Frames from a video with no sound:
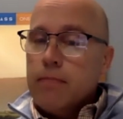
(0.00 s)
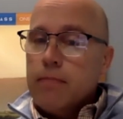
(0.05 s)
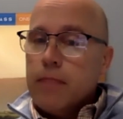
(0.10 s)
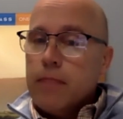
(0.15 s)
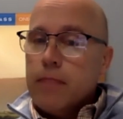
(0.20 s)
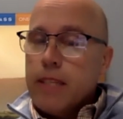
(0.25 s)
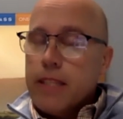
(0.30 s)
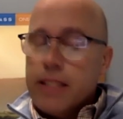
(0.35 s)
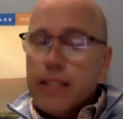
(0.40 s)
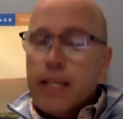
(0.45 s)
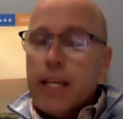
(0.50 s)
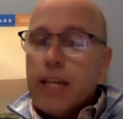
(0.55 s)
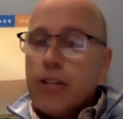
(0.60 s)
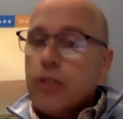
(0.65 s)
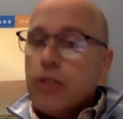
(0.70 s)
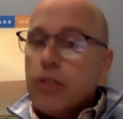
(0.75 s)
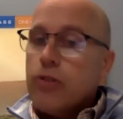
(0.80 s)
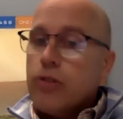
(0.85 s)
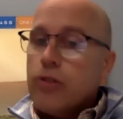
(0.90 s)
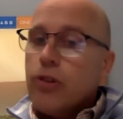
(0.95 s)

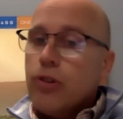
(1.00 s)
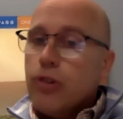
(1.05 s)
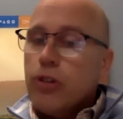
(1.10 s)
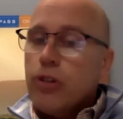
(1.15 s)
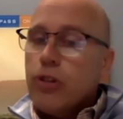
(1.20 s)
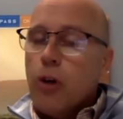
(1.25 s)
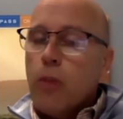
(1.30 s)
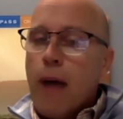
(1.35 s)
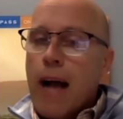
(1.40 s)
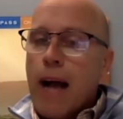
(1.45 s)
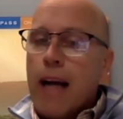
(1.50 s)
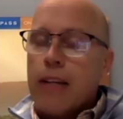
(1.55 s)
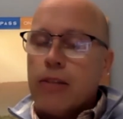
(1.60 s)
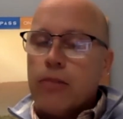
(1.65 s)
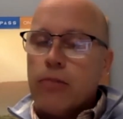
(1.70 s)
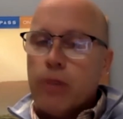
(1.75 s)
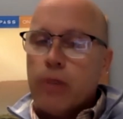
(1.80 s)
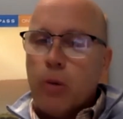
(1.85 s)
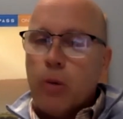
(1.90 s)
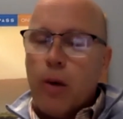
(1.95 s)
concessions could go back to
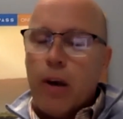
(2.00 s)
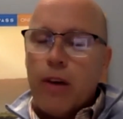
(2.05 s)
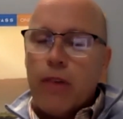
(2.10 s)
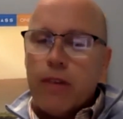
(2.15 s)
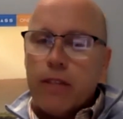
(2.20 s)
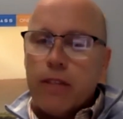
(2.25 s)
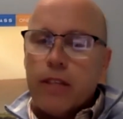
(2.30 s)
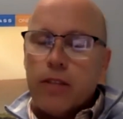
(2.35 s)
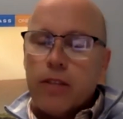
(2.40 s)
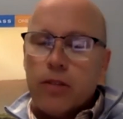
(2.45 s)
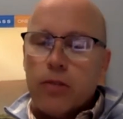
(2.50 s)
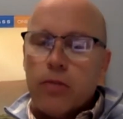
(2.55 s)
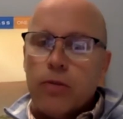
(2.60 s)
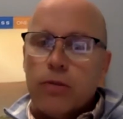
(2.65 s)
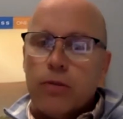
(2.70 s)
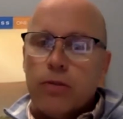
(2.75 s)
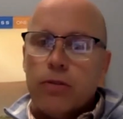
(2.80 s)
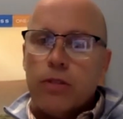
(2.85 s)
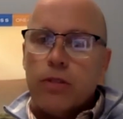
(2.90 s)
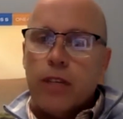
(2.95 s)
requiring test
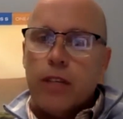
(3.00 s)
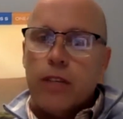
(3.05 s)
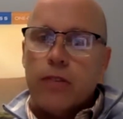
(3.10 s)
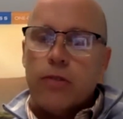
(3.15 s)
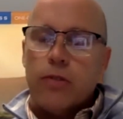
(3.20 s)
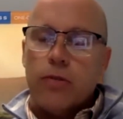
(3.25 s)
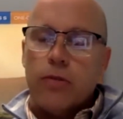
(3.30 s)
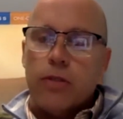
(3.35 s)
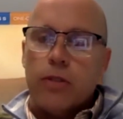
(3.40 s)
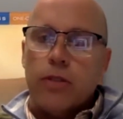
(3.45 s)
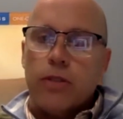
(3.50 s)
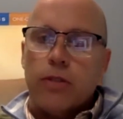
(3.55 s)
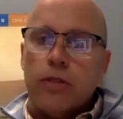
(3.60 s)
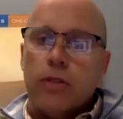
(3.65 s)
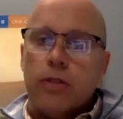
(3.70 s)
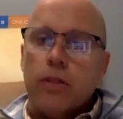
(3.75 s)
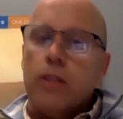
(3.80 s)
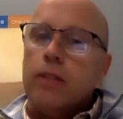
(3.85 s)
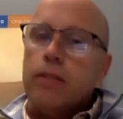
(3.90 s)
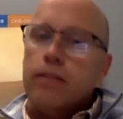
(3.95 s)
scores as soon
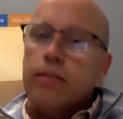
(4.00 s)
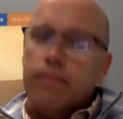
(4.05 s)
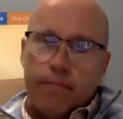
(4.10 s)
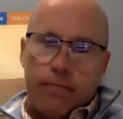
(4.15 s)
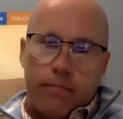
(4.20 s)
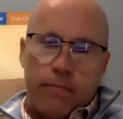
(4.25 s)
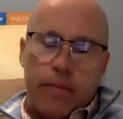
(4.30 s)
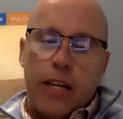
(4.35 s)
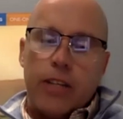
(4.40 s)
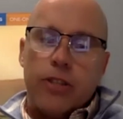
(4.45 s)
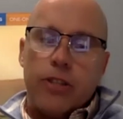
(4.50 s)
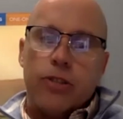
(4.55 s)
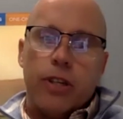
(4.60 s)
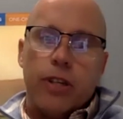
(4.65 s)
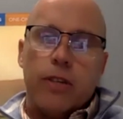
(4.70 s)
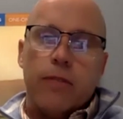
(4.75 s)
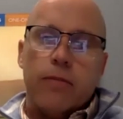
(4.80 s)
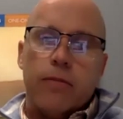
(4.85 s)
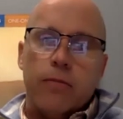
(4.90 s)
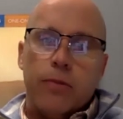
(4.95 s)
as next
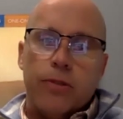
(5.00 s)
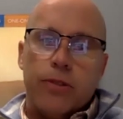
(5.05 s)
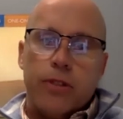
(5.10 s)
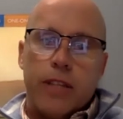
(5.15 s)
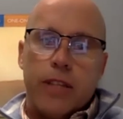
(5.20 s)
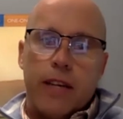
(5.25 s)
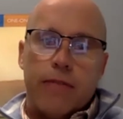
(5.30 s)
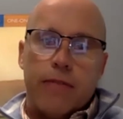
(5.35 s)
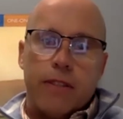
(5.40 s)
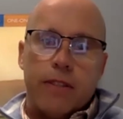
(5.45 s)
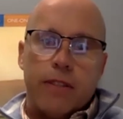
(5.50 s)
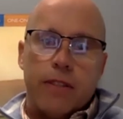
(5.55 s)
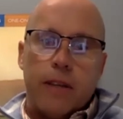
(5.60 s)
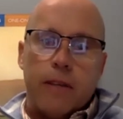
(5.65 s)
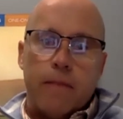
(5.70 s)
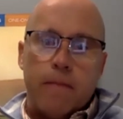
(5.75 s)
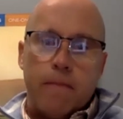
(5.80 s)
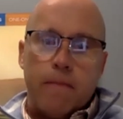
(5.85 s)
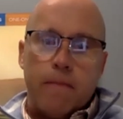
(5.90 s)
year. We'll just have to see.